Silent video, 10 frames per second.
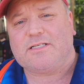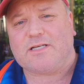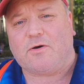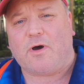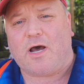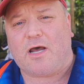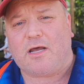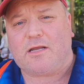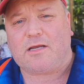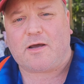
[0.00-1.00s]
So
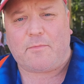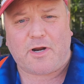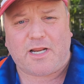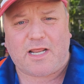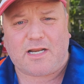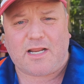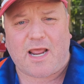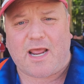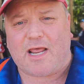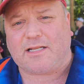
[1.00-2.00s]
uh, come on in
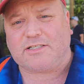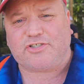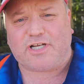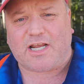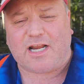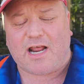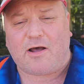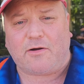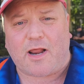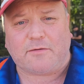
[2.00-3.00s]
and let's check it
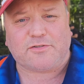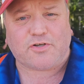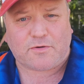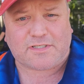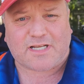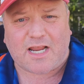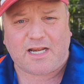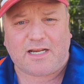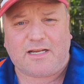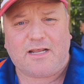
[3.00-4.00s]
out. I'm so
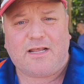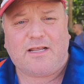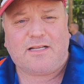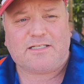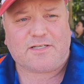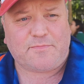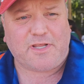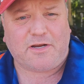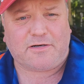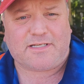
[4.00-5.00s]
excited to
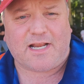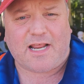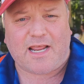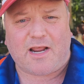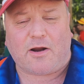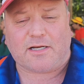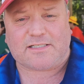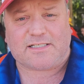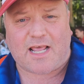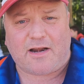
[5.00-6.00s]
be here today on a
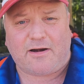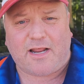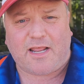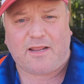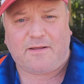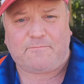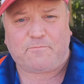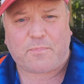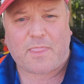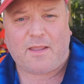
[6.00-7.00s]
Saturday,
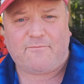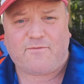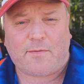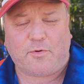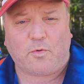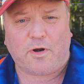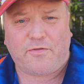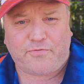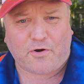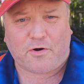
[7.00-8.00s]
February
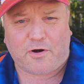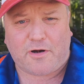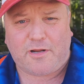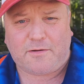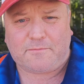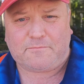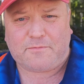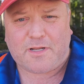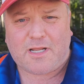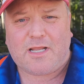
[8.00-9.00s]
3rd,
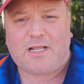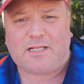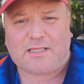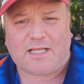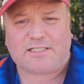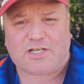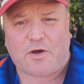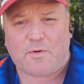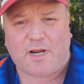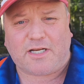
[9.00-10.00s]
Let's
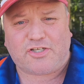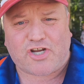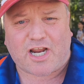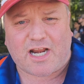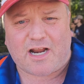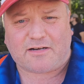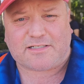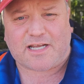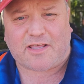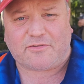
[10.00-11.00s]
go in and check it out
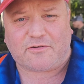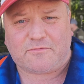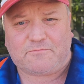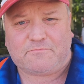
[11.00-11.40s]
together.